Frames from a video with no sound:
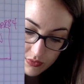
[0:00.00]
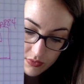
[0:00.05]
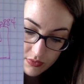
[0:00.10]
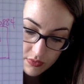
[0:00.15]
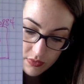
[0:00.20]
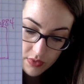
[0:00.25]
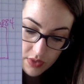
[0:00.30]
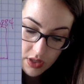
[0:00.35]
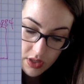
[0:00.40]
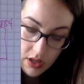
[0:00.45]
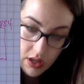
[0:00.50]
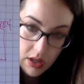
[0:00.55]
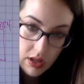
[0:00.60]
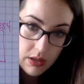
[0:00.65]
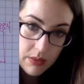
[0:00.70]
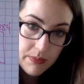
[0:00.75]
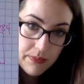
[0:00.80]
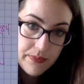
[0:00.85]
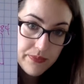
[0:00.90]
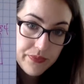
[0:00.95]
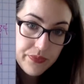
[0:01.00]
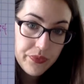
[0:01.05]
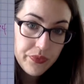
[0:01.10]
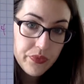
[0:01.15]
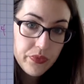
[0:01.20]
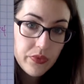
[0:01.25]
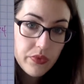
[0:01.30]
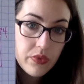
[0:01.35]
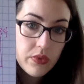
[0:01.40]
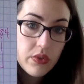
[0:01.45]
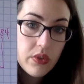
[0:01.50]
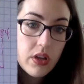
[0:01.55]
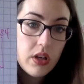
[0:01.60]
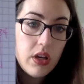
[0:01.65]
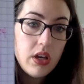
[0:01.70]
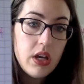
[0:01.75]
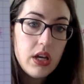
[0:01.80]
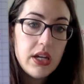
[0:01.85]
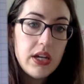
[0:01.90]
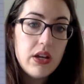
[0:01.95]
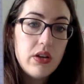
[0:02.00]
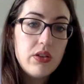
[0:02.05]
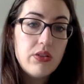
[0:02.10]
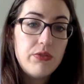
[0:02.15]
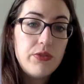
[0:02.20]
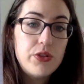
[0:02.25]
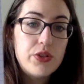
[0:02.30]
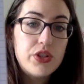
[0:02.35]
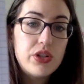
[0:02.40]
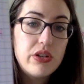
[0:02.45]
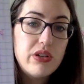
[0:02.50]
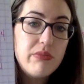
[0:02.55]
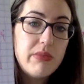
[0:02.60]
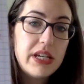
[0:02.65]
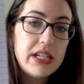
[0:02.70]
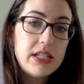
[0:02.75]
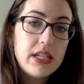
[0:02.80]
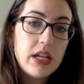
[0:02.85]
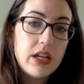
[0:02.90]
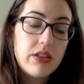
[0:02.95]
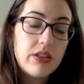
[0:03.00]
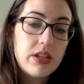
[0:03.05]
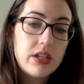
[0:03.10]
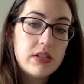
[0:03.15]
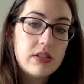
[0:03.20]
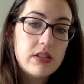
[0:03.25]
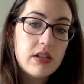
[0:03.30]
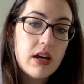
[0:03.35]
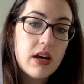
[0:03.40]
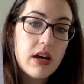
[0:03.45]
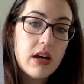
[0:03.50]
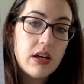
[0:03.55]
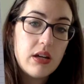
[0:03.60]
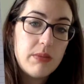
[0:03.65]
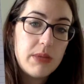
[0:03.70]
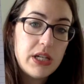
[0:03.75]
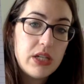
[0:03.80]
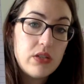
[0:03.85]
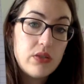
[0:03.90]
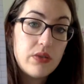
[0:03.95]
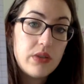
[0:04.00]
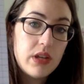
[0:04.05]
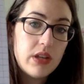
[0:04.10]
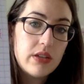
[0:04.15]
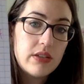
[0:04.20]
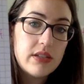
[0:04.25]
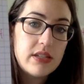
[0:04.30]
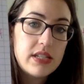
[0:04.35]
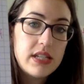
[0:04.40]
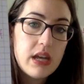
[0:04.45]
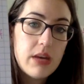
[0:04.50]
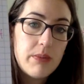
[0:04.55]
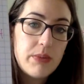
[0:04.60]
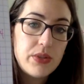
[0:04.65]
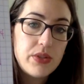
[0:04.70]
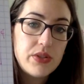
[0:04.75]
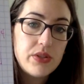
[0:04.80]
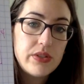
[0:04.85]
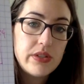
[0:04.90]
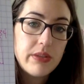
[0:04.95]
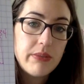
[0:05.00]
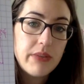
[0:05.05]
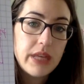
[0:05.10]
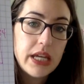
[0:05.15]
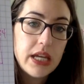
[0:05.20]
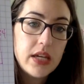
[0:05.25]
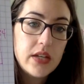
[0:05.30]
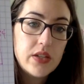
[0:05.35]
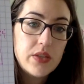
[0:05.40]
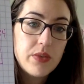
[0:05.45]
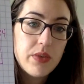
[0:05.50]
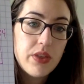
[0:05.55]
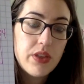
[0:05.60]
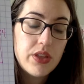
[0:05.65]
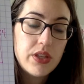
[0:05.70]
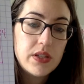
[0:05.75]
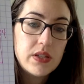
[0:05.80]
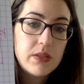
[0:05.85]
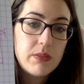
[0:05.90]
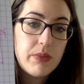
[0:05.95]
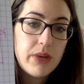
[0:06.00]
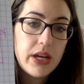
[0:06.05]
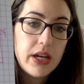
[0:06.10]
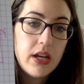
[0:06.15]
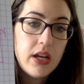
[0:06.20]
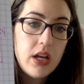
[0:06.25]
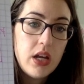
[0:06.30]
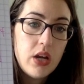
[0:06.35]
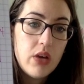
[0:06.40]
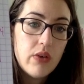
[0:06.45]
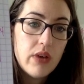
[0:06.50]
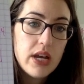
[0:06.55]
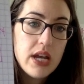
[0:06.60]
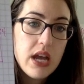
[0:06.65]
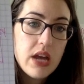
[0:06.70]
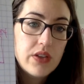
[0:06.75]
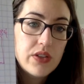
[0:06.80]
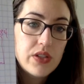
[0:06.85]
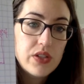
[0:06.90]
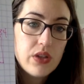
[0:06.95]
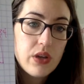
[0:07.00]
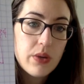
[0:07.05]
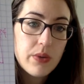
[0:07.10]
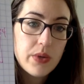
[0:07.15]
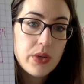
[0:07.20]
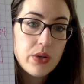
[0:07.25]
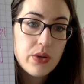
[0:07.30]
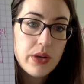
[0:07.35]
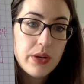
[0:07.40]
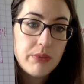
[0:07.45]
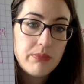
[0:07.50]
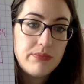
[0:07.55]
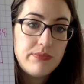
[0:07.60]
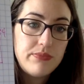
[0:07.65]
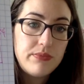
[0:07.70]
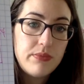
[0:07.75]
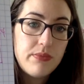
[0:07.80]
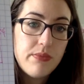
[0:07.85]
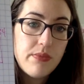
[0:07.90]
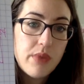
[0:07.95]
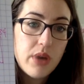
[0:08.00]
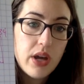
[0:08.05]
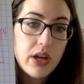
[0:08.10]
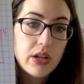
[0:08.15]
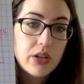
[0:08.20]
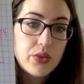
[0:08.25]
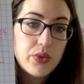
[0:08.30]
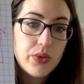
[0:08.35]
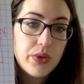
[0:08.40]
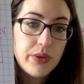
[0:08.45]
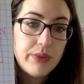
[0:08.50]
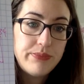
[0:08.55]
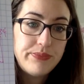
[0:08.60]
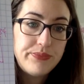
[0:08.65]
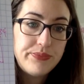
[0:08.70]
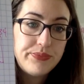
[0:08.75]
Okay. Now in the future you may take things, you may do another step or do something else with this, but right now this is all we're doing, product rule.